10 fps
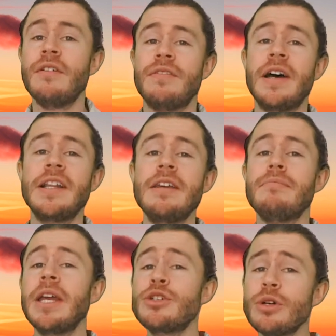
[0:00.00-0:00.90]
Finally,
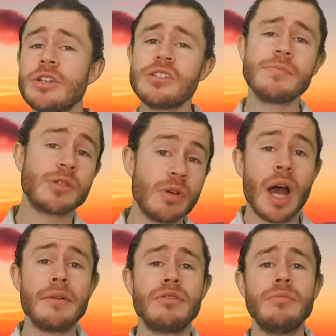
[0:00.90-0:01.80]
make sure you
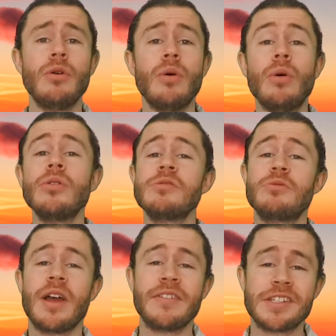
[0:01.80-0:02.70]
subscribe for more awesome
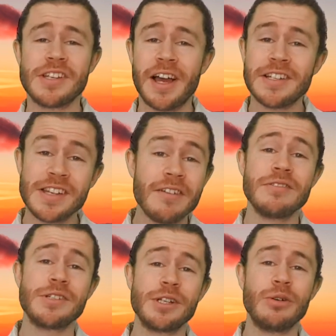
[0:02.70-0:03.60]
traveling science
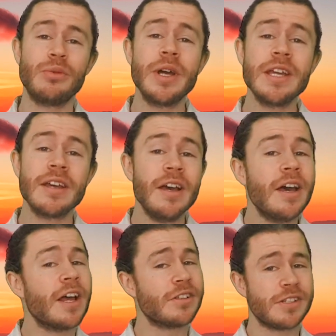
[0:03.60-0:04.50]
every single week.
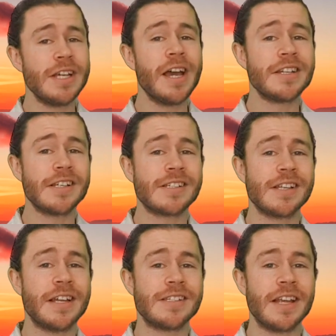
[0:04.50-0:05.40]
I'll see you guys next
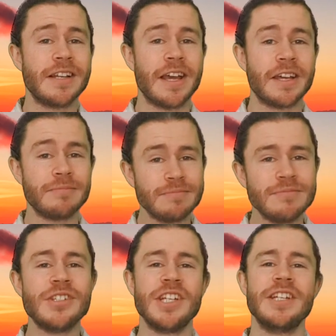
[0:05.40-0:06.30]
Science Sunday.
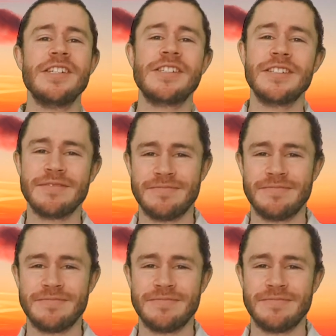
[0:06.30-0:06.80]
Cheers